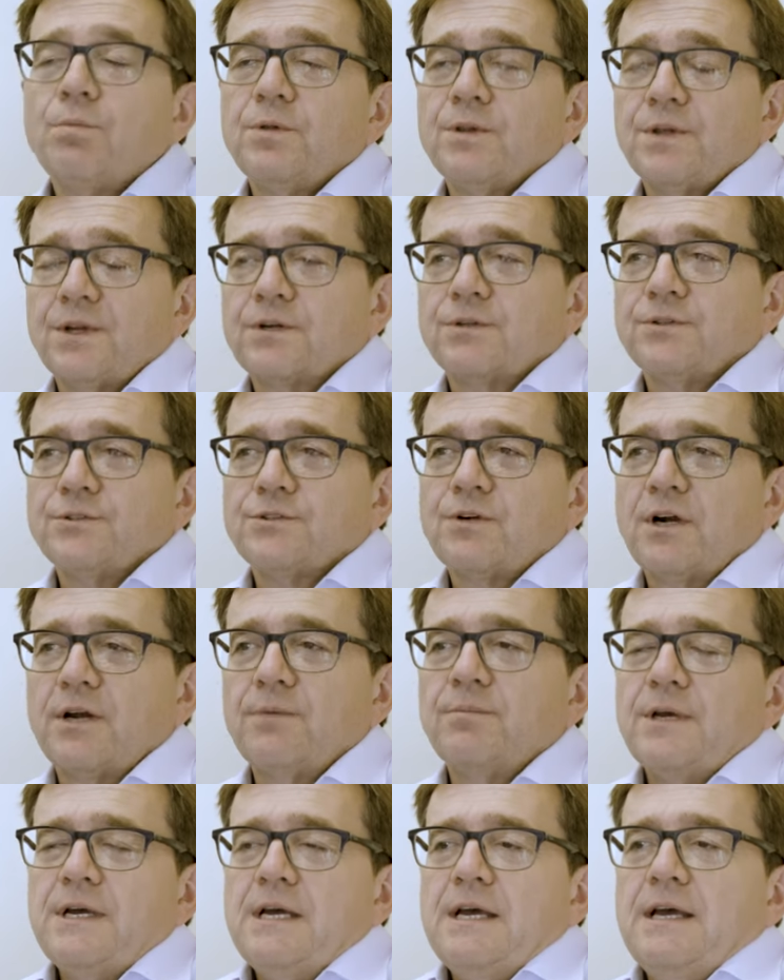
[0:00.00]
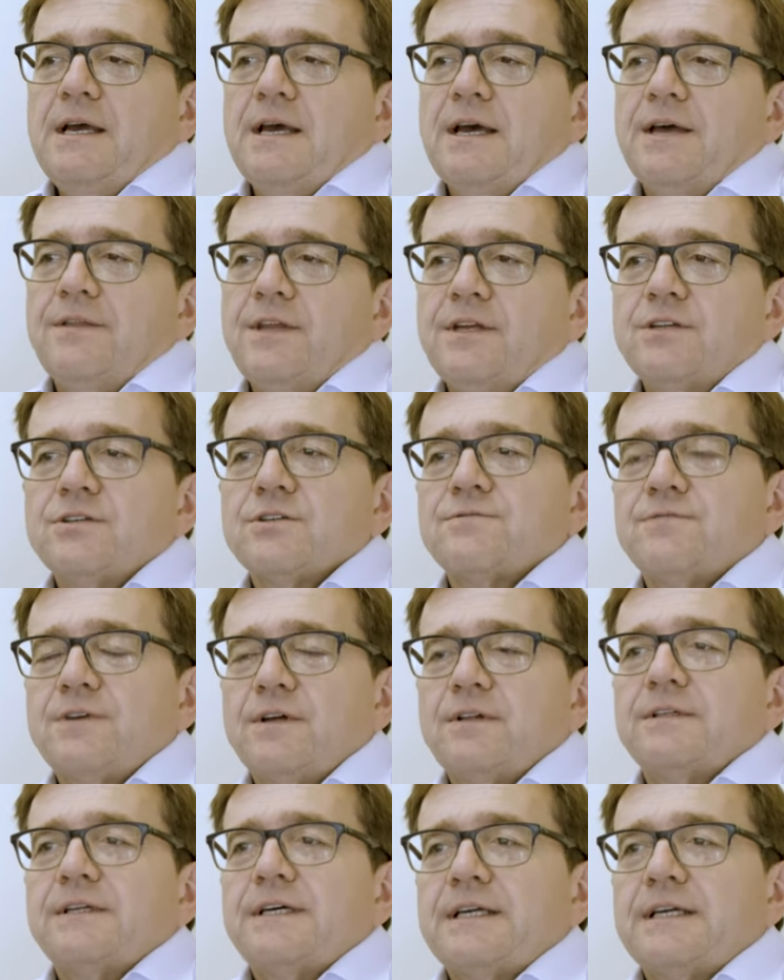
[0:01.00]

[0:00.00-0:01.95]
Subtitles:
political stripe, and they just felt